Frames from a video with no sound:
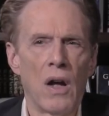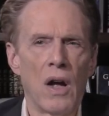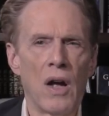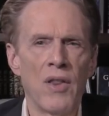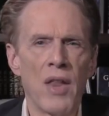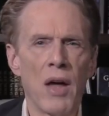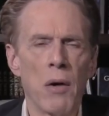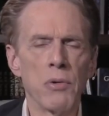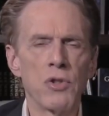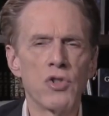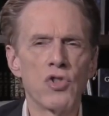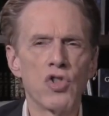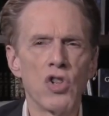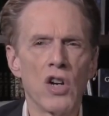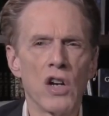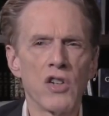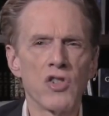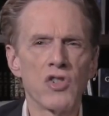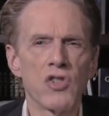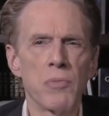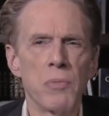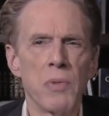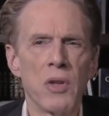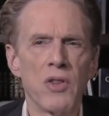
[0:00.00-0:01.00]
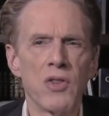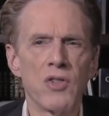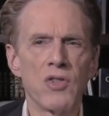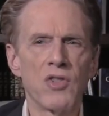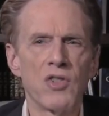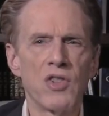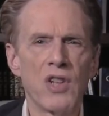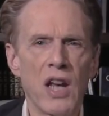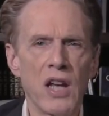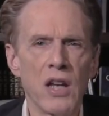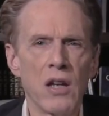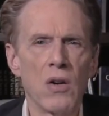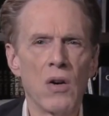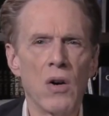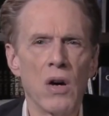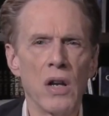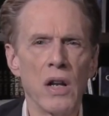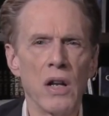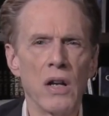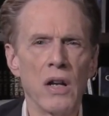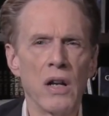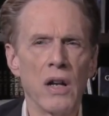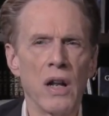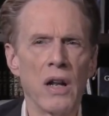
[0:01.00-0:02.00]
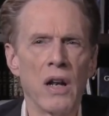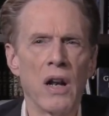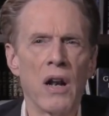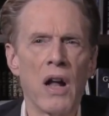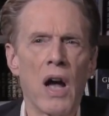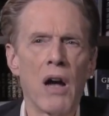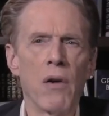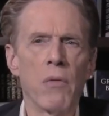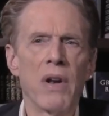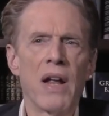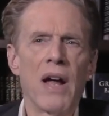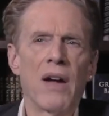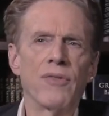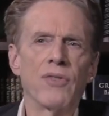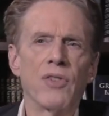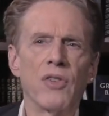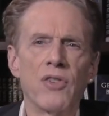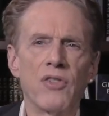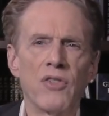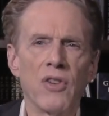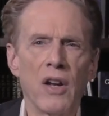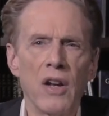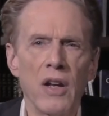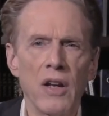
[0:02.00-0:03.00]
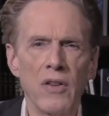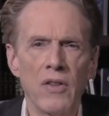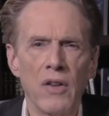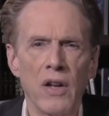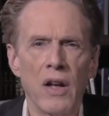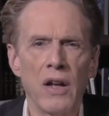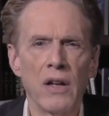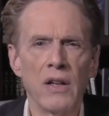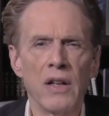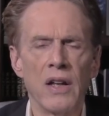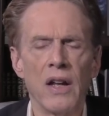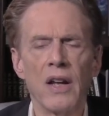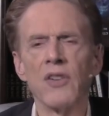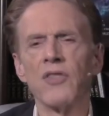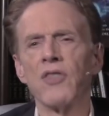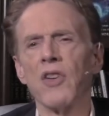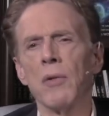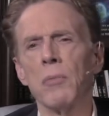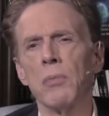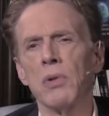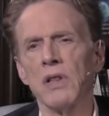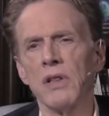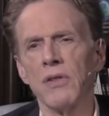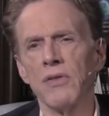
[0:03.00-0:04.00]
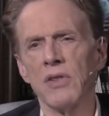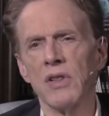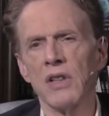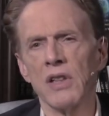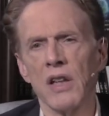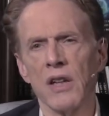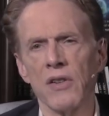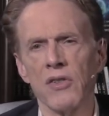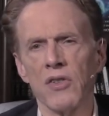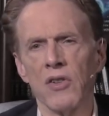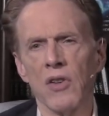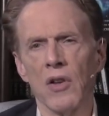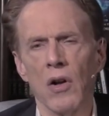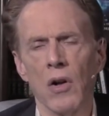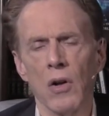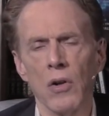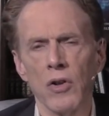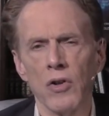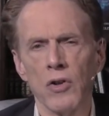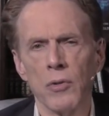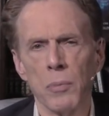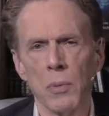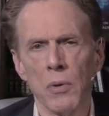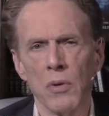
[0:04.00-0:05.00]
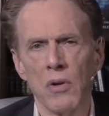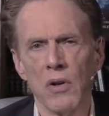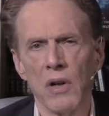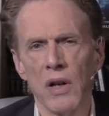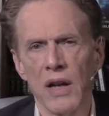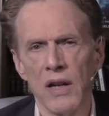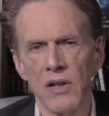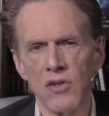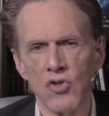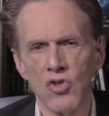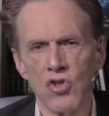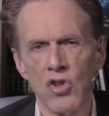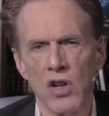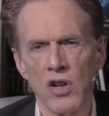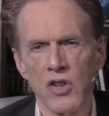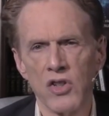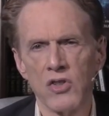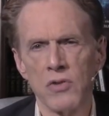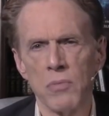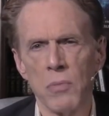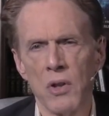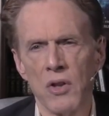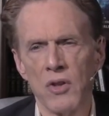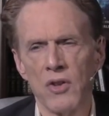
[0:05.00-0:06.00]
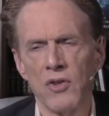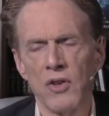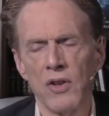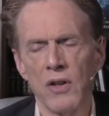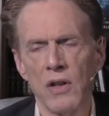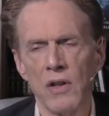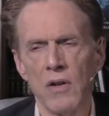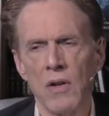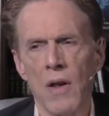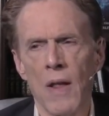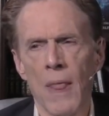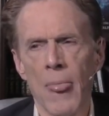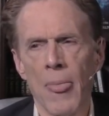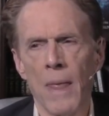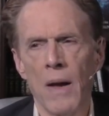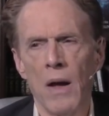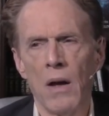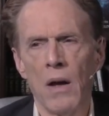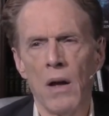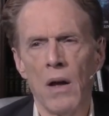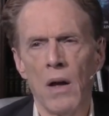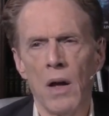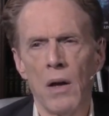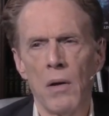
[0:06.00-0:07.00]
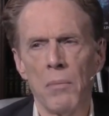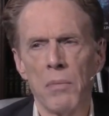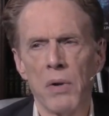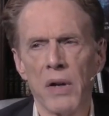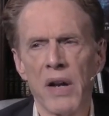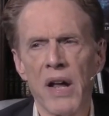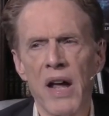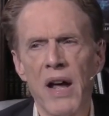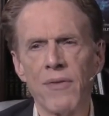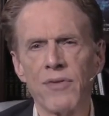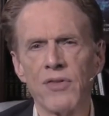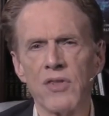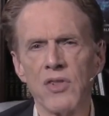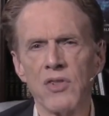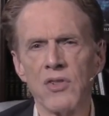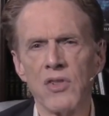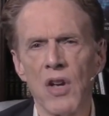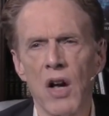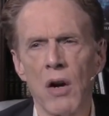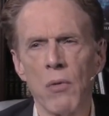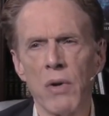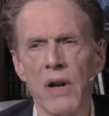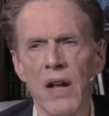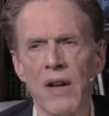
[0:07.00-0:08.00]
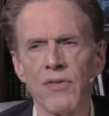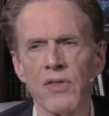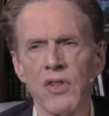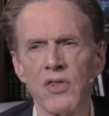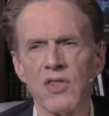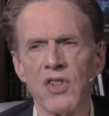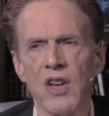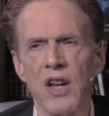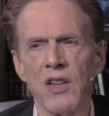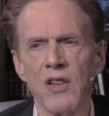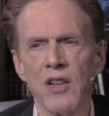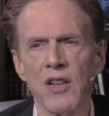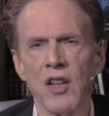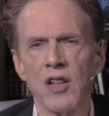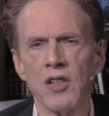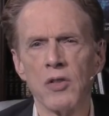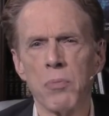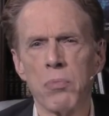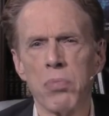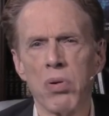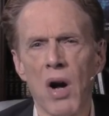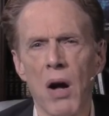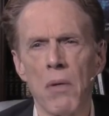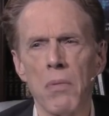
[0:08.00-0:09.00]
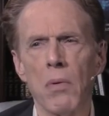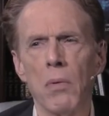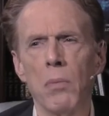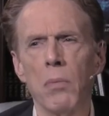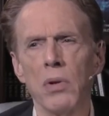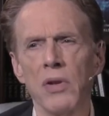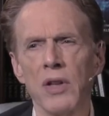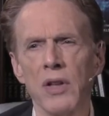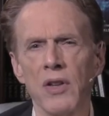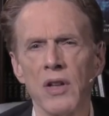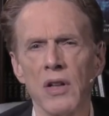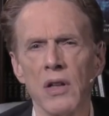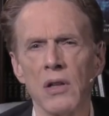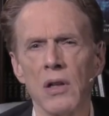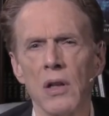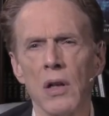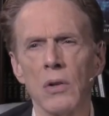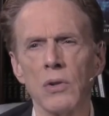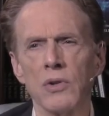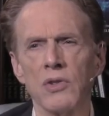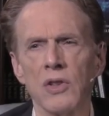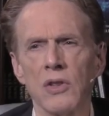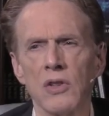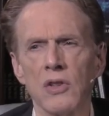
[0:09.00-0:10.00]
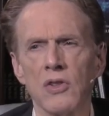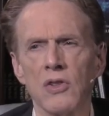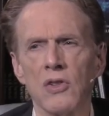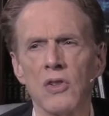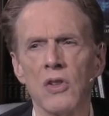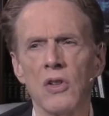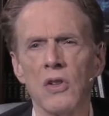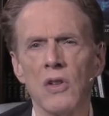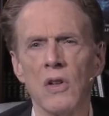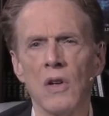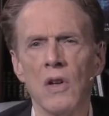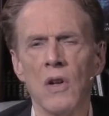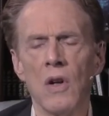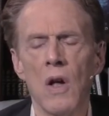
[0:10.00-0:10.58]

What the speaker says: And that was Chuck Smith's take on it, and I would have to say that, yes, I believe in the gifts of the Holy Spirit, as Chuck Smith did, but I would have to say that it's probably the closest